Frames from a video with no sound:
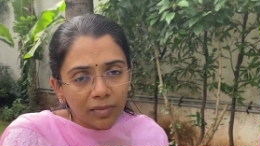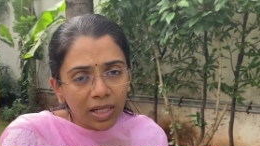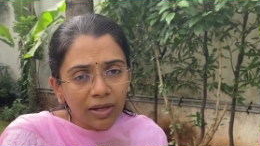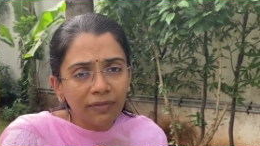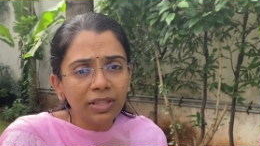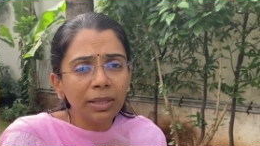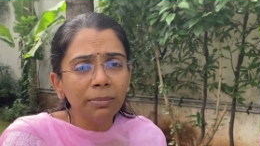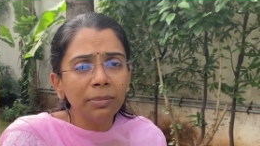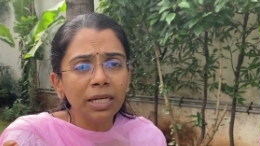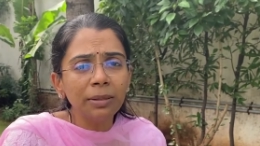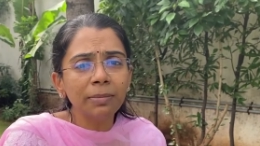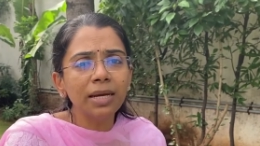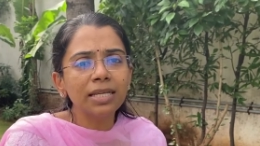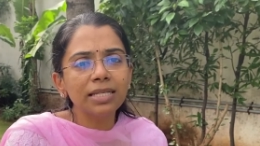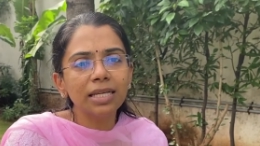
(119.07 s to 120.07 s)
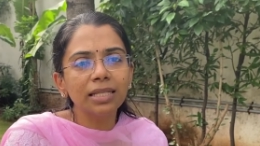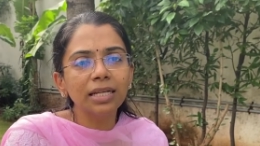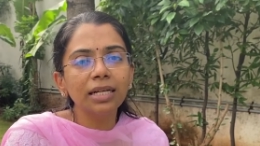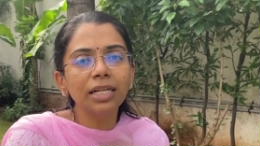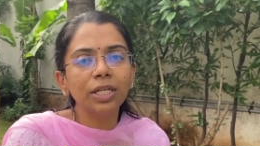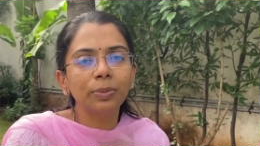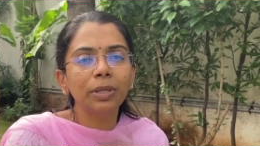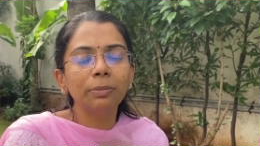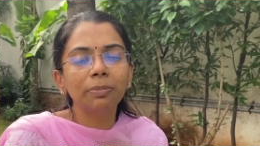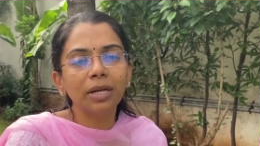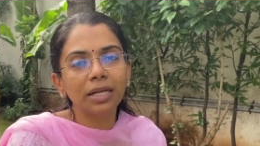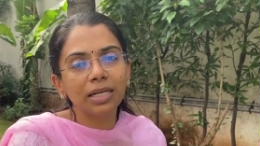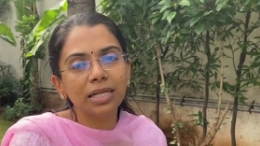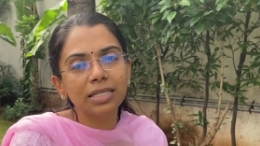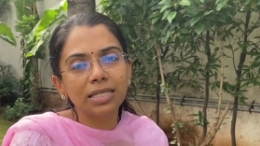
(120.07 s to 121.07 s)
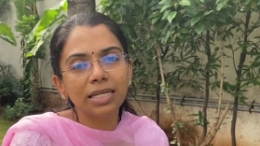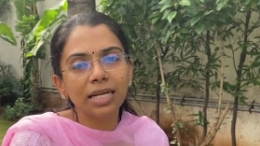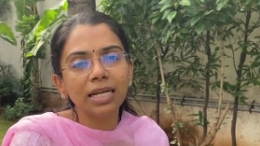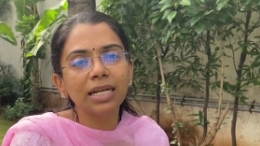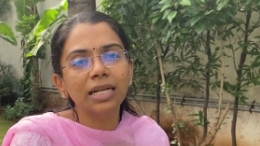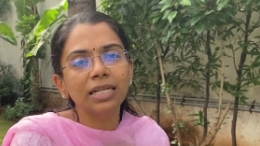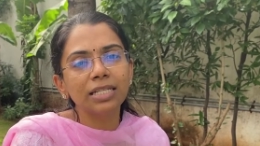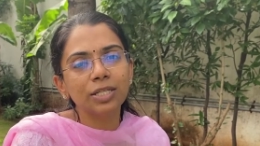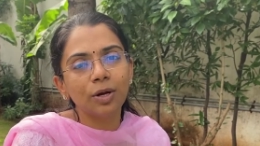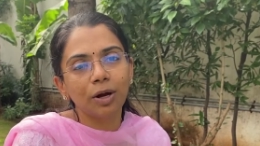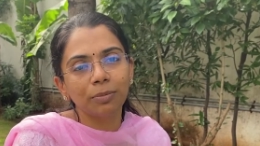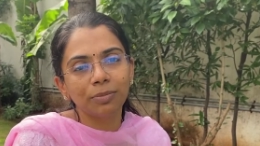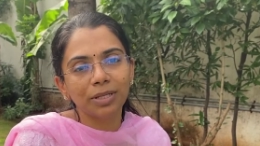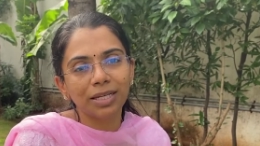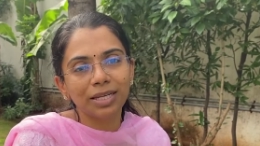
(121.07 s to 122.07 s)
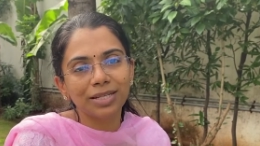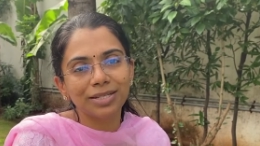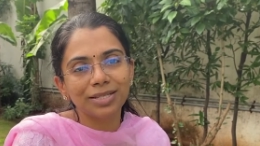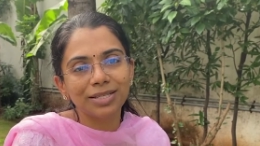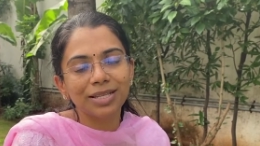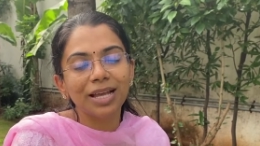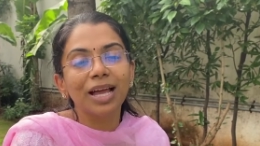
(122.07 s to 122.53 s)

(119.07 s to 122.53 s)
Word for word: with a minimizing the twin pregnancy rate and its complications.